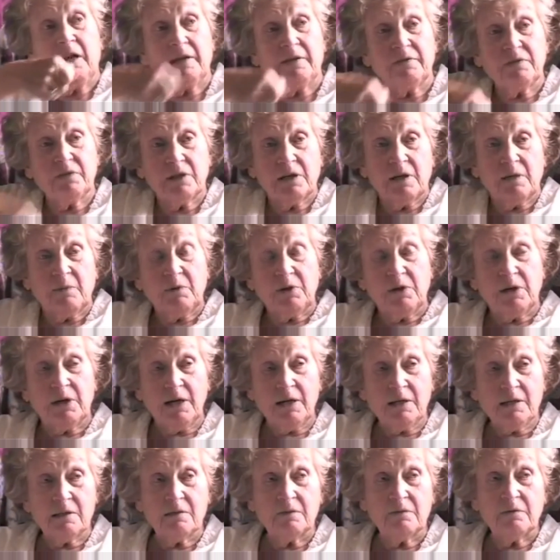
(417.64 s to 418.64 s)
After a spell in
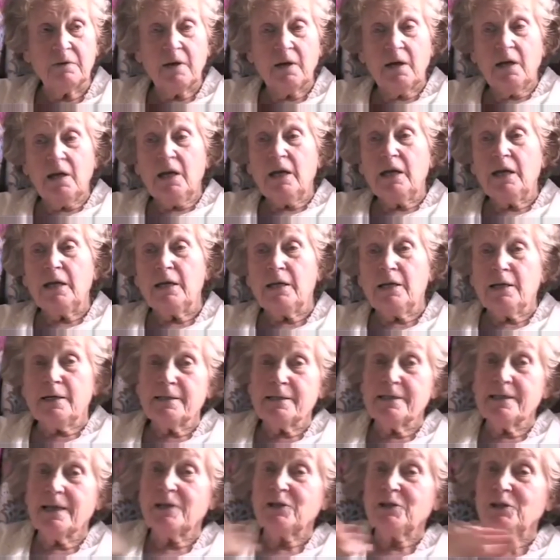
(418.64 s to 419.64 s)
the United States,
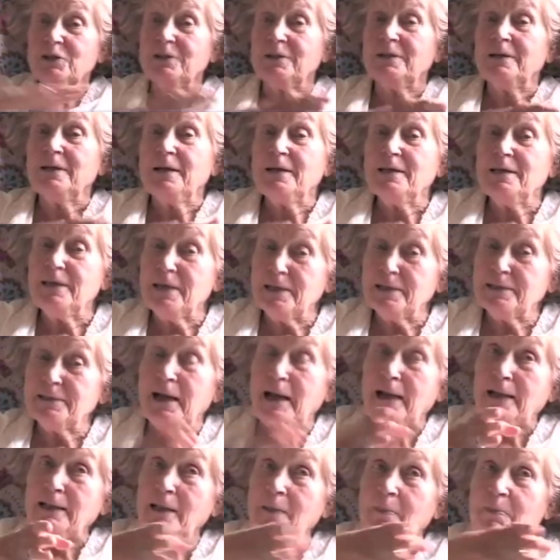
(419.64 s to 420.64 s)
Svetlana went back to
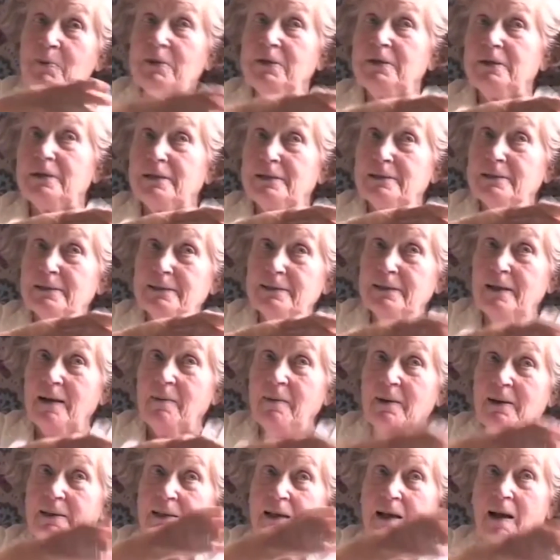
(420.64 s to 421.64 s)
England in
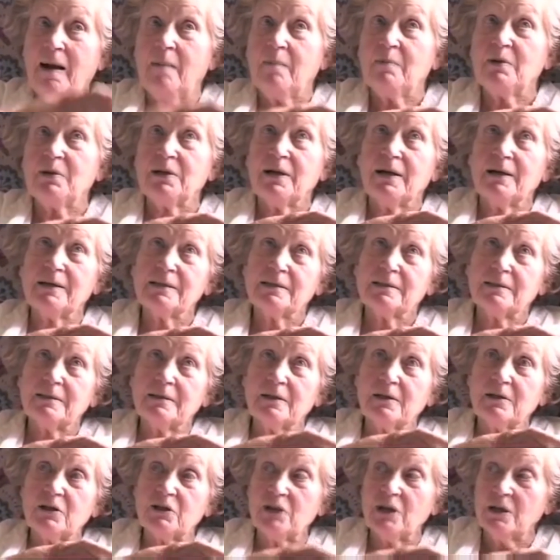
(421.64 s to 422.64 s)
1992, where she
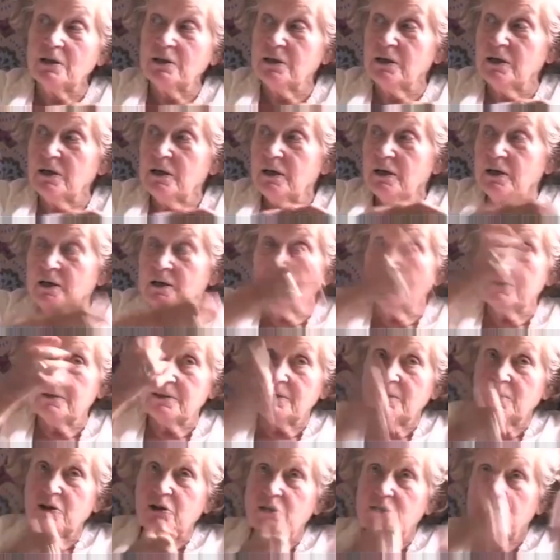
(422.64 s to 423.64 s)
lived in the city of
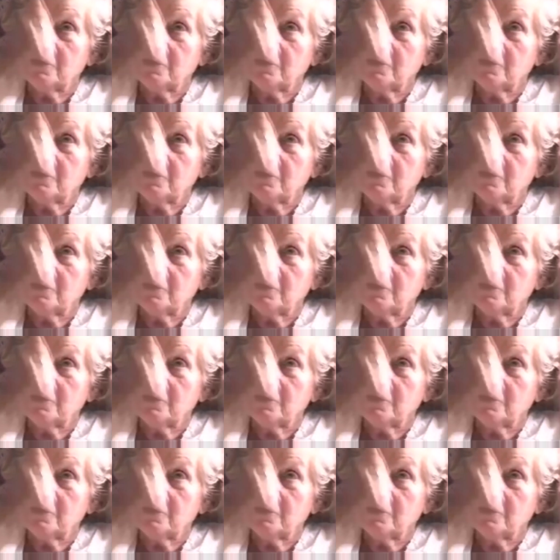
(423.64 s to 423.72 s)
Bristol